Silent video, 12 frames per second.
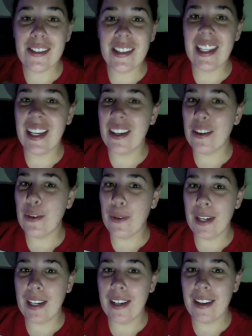with a
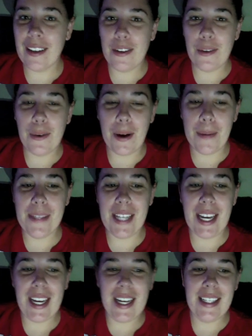quick new
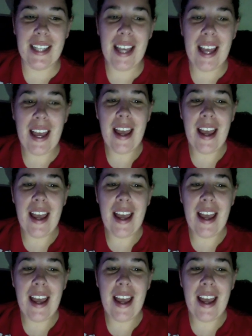update.